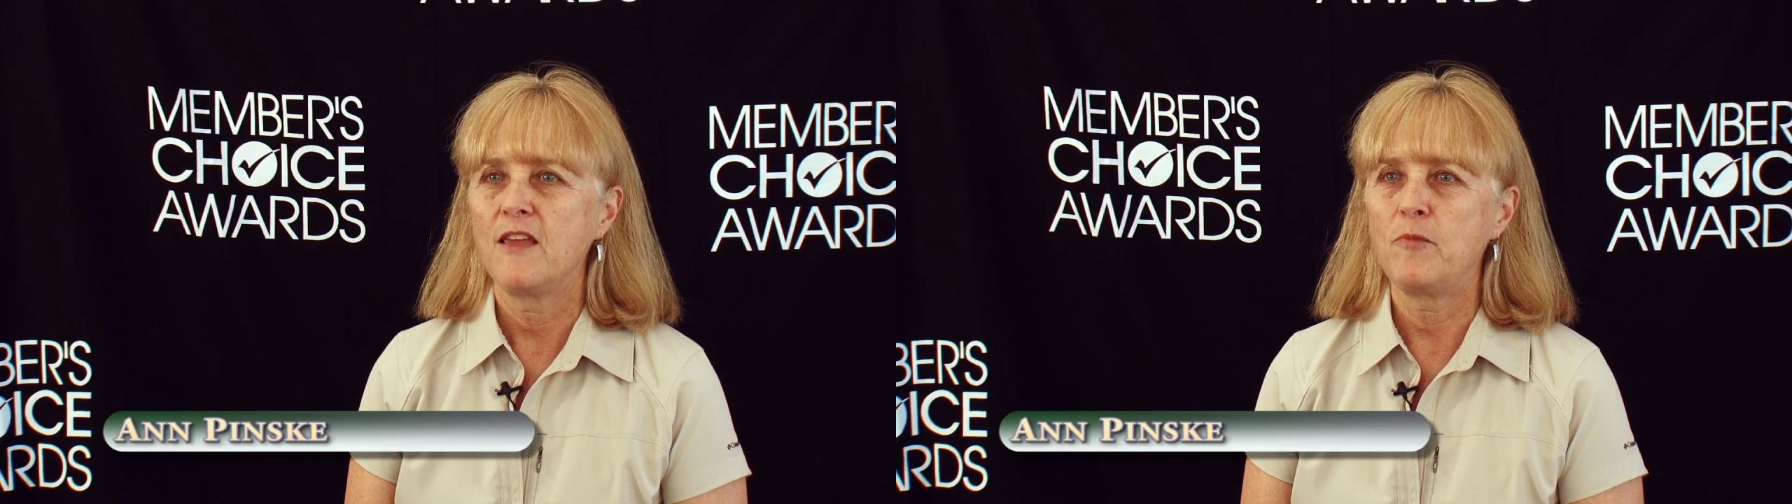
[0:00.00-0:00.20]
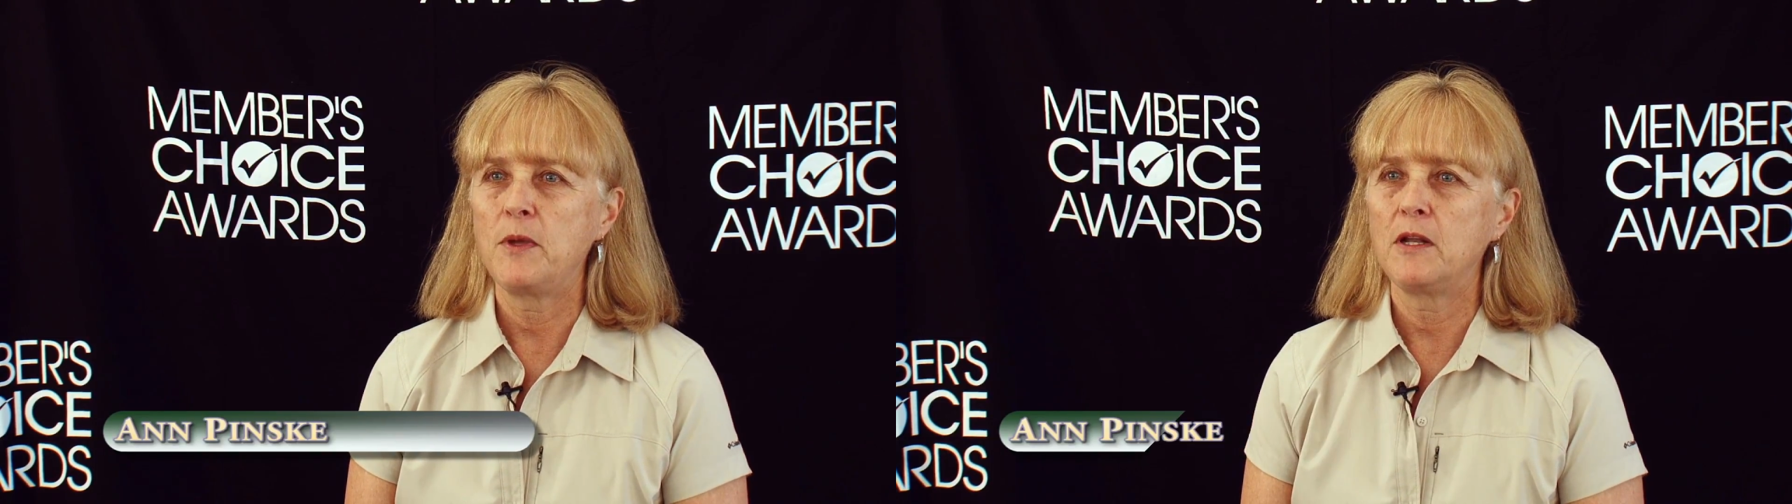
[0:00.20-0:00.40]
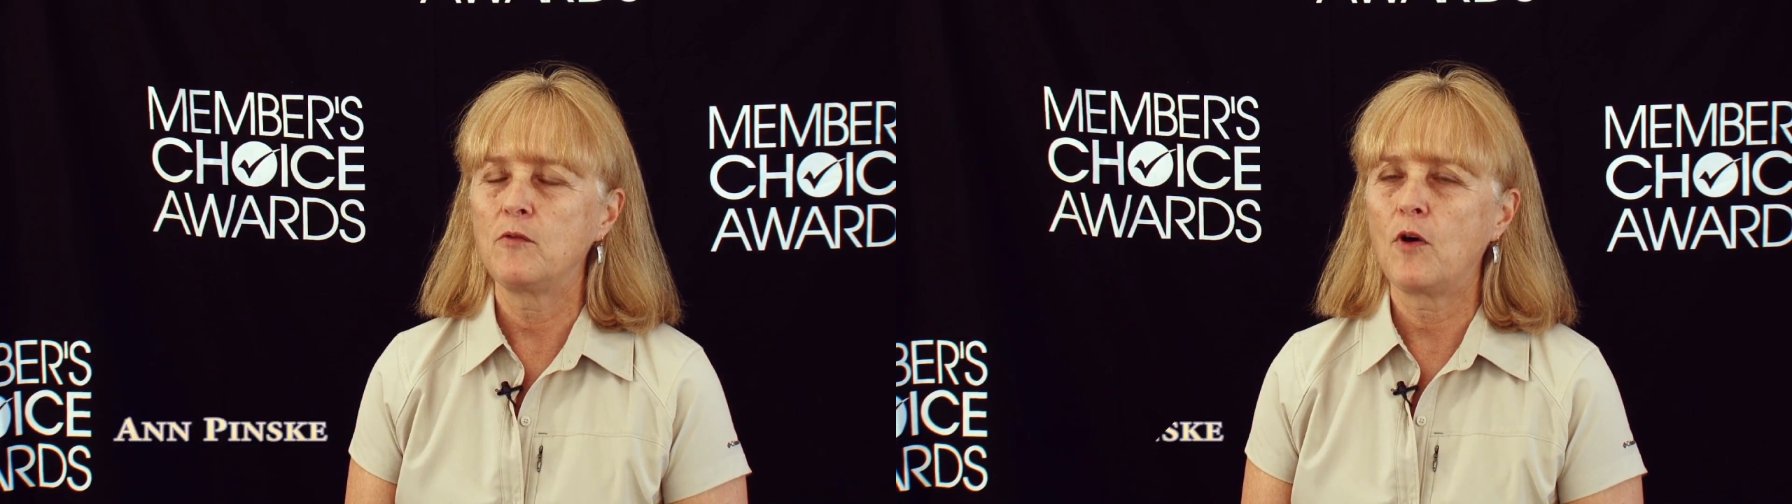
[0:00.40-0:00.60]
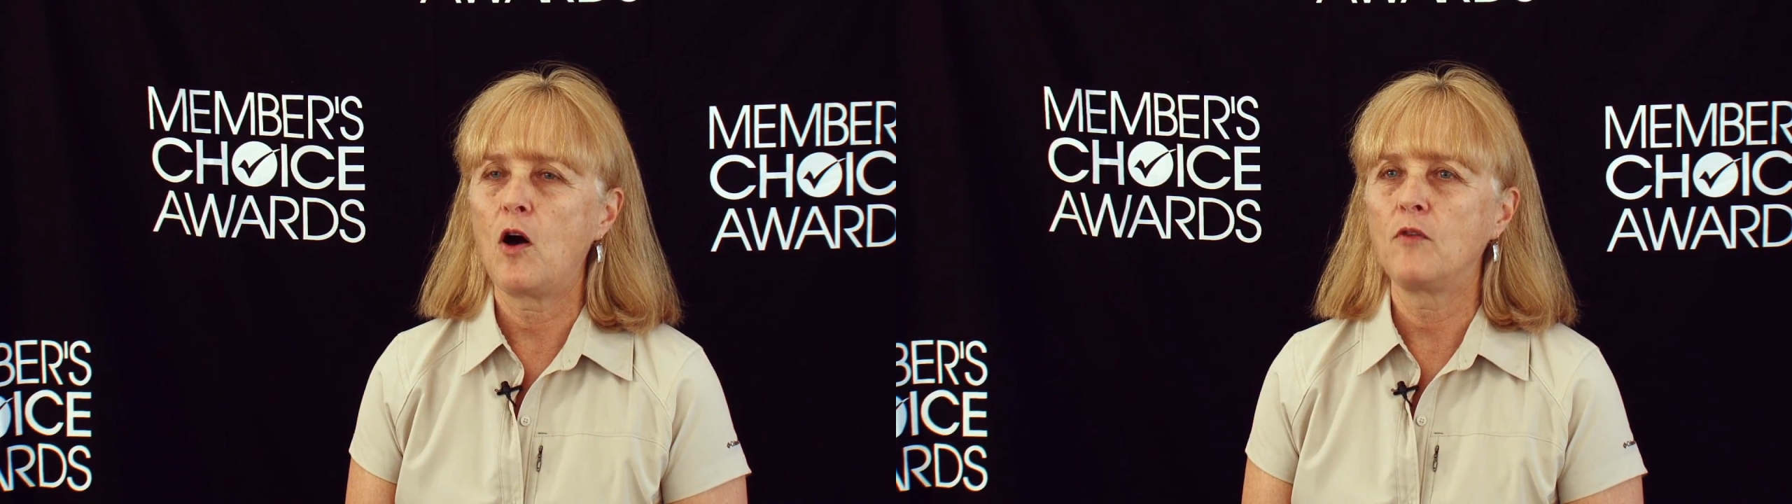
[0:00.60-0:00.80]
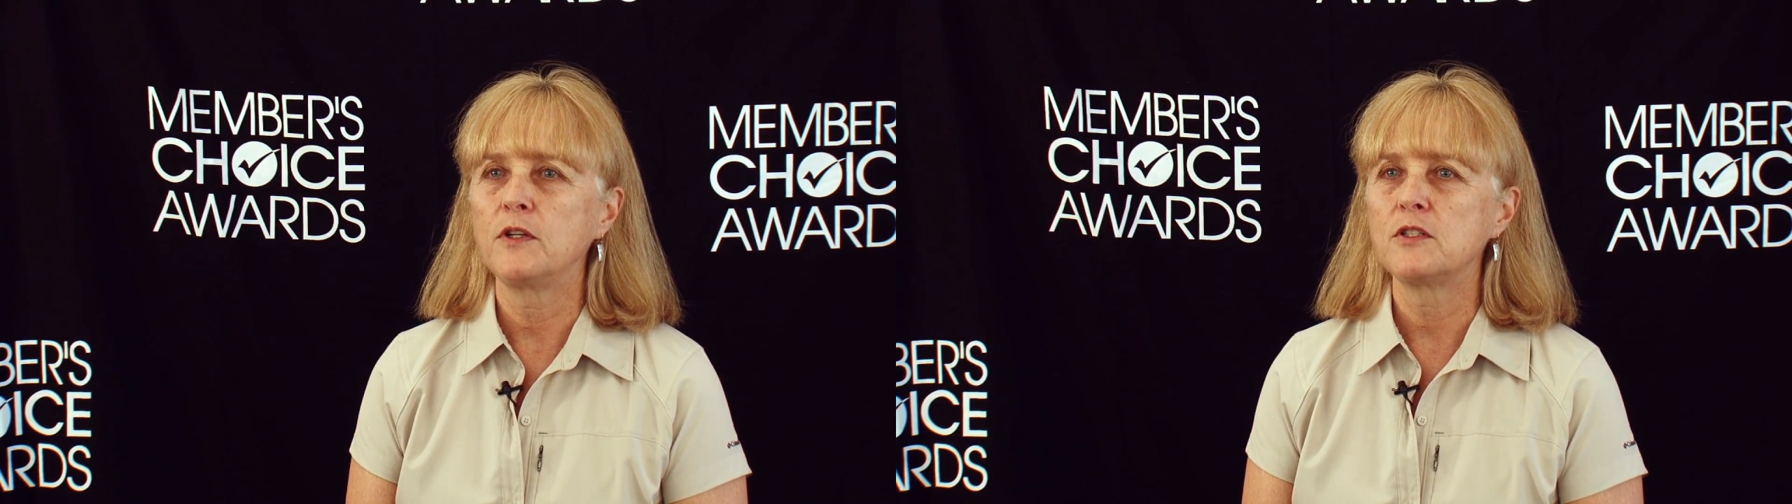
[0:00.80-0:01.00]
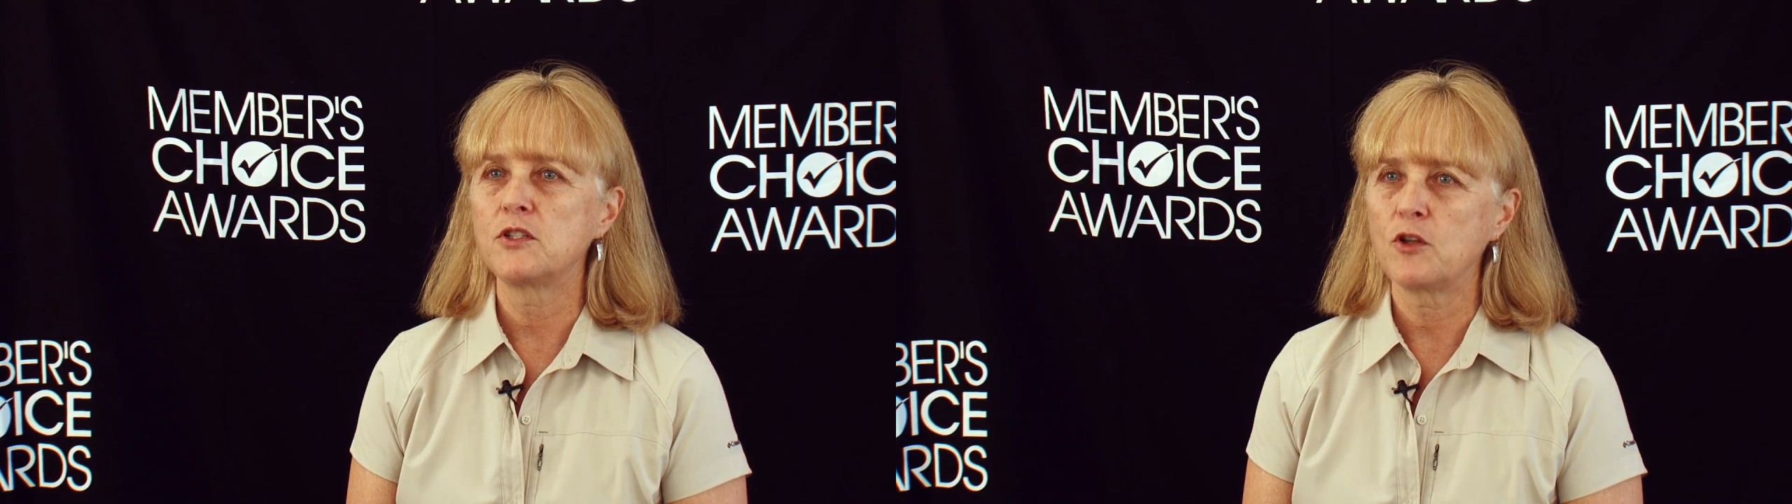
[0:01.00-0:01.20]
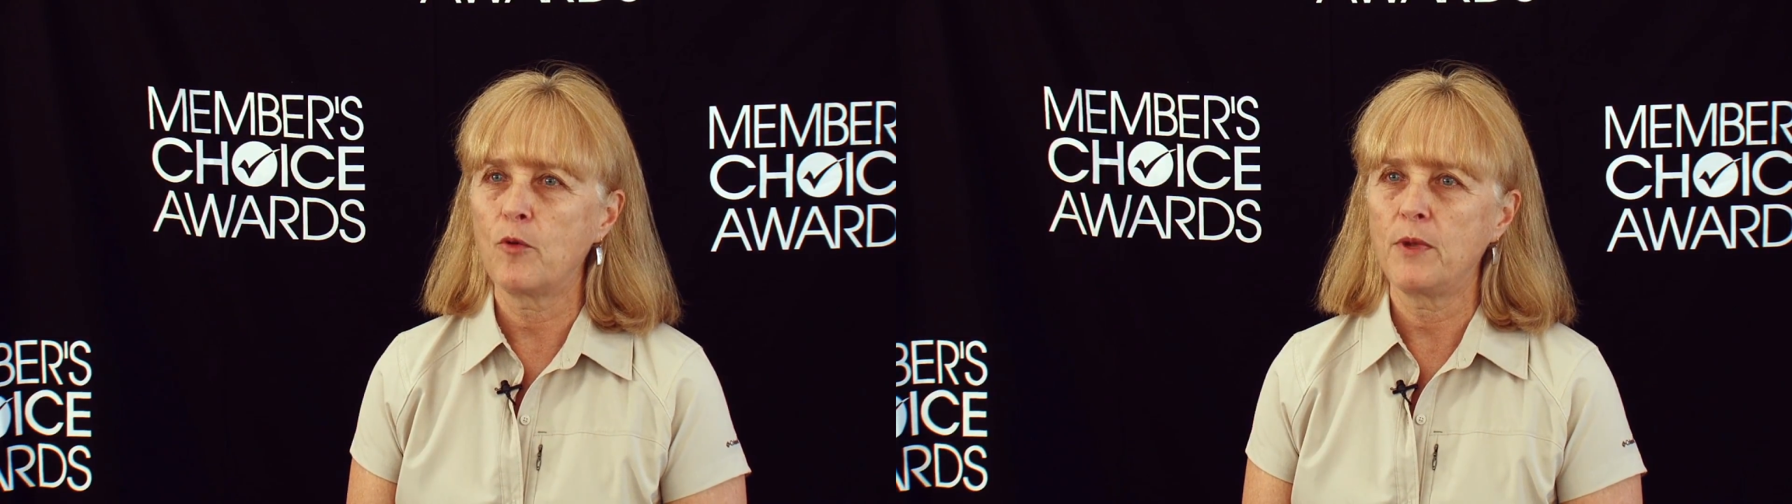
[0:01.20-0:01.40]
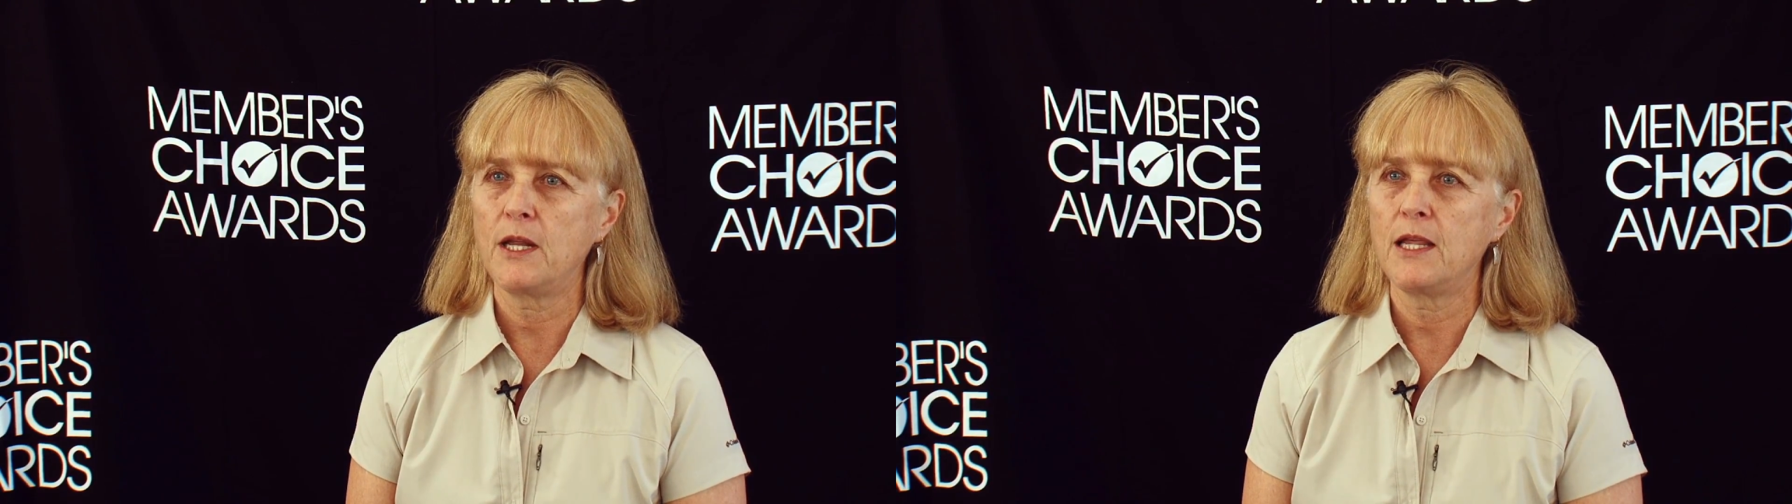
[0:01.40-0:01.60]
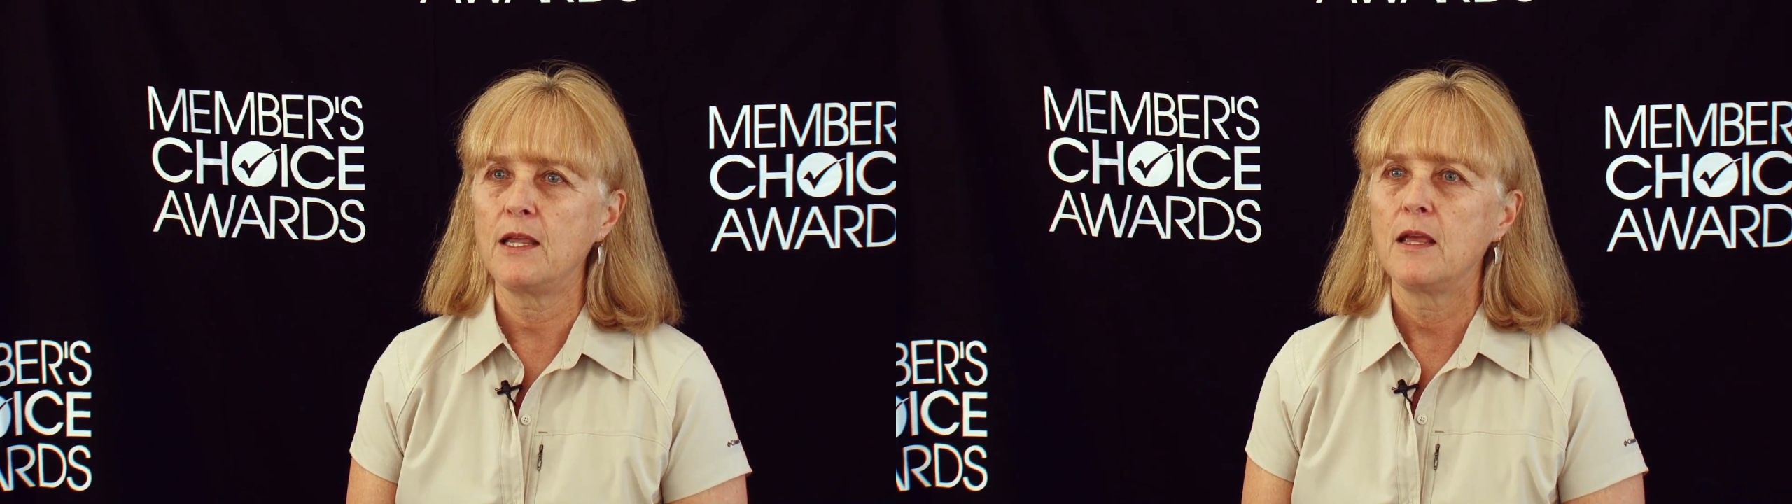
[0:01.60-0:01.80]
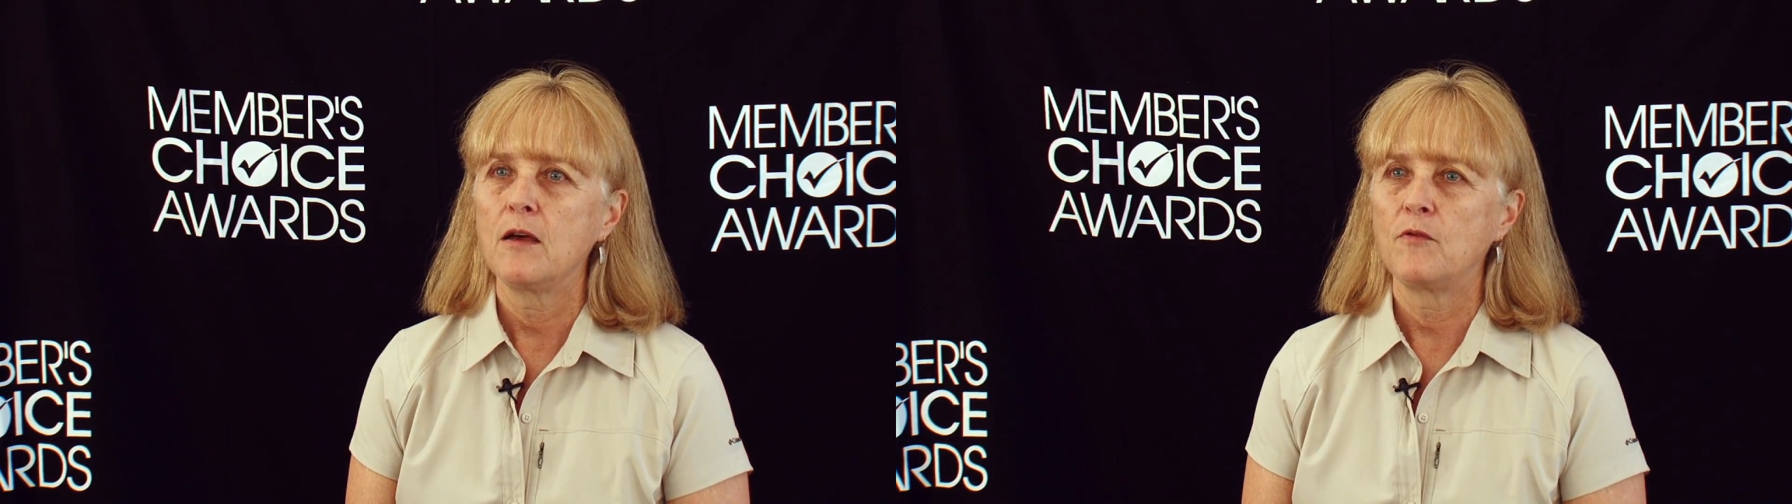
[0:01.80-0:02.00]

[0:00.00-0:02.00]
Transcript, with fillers: They've been involved in so many